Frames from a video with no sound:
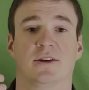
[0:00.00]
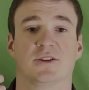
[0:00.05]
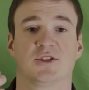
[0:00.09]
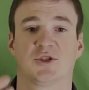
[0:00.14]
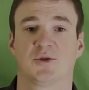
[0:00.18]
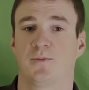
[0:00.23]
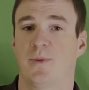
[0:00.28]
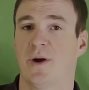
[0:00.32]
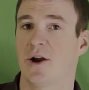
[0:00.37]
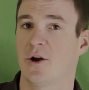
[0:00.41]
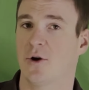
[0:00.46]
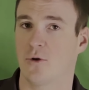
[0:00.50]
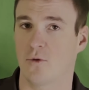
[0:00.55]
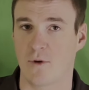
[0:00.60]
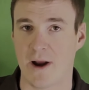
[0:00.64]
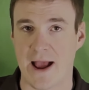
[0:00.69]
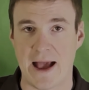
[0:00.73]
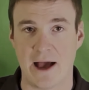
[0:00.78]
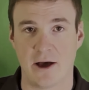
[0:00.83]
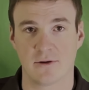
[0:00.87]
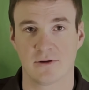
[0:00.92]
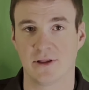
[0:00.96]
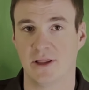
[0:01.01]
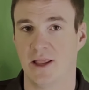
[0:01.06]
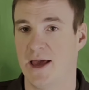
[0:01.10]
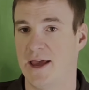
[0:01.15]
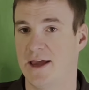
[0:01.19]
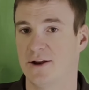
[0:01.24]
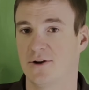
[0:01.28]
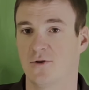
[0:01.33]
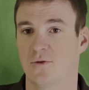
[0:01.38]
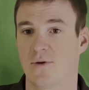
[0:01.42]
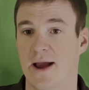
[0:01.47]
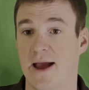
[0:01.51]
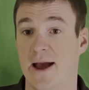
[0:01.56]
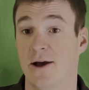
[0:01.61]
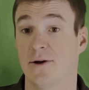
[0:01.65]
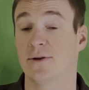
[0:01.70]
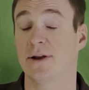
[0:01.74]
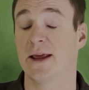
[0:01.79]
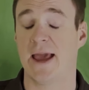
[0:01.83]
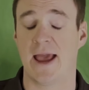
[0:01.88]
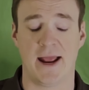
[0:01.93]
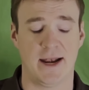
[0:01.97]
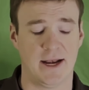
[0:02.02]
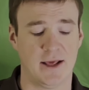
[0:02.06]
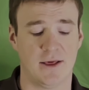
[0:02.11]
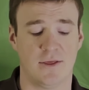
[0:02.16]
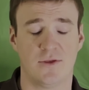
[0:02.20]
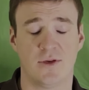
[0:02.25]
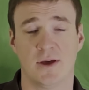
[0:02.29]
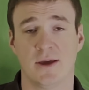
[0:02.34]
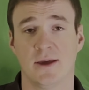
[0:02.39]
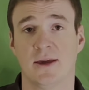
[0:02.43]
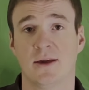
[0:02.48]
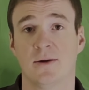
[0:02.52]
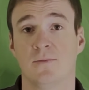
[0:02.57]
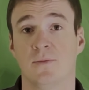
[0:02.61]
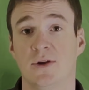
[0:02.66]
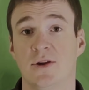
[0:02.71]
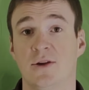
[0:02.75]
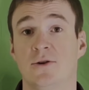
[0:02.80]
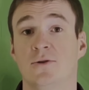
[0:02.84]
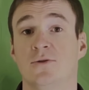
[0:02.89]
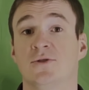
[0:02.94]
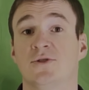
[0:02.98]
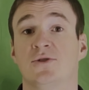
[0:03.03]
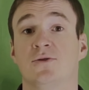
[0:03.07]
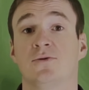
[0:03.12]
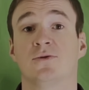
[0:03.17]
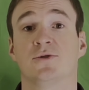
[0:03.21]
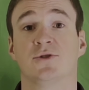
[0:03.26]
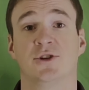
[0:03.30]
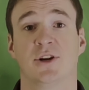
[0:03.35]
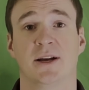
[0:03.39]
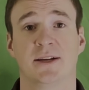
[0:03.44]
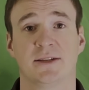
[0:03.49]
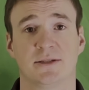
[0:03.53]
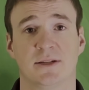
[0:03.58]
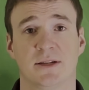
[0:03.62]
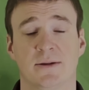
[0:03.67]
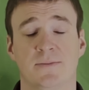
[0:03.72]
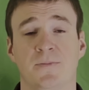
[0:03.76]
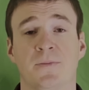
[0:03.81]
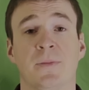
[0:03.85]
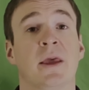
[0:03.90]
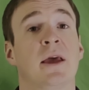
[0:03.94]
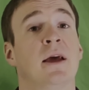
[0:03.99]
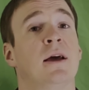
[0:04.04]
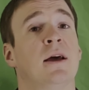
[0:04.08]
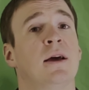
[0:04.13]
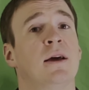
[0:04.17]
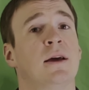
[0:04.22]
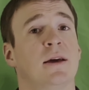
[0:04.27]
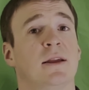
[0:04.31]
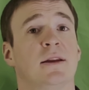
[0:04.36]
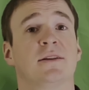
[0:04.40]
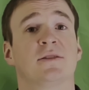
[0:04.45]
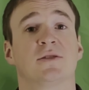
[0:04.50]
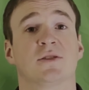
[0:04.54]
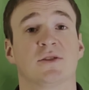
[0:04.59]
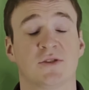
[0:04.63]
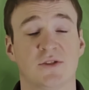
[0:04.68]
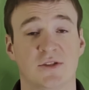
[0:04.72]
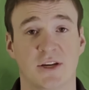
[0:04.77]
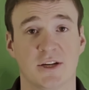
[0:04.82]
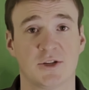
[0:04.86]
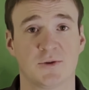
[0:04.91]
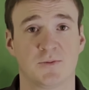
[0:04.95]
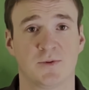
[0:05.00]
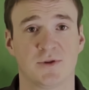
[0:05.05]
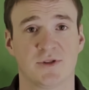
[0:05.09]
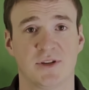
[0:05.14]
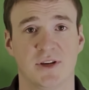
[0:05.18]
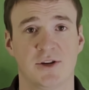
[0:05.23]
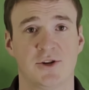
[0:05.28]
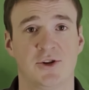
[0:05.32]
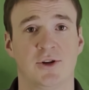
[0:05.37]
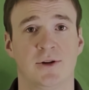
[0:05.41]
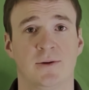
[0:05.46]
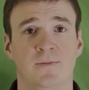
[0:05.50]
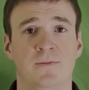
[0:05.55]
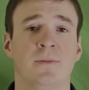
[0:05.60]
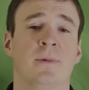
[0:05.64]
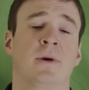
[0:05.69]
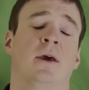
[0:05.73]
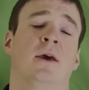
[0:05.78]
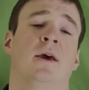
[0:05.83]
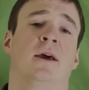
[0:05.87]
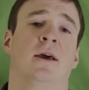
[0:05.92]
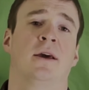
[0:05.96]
spare round laying around, anything can be used to adjust it. It is a 6 position.